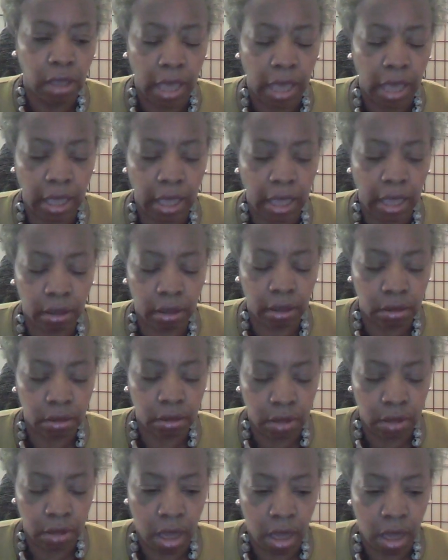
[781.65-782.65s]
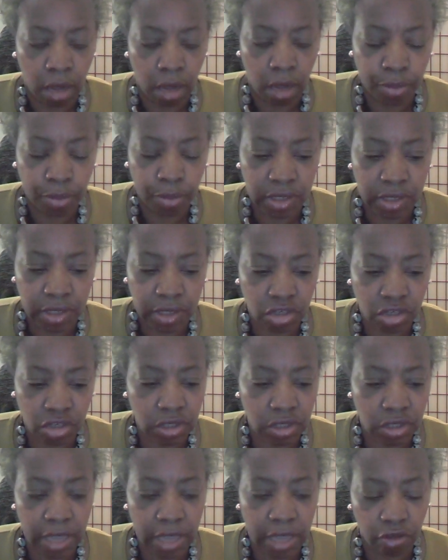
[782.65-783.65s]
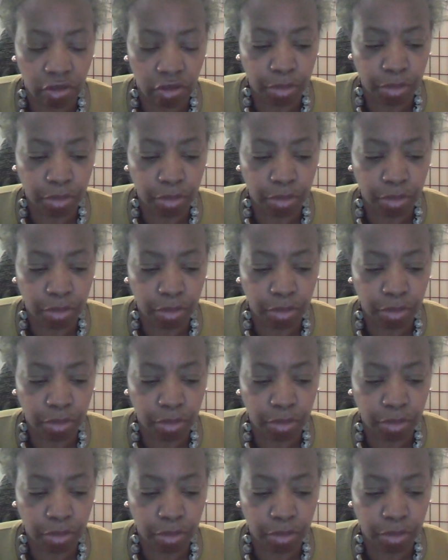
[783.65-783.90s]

and positions that you've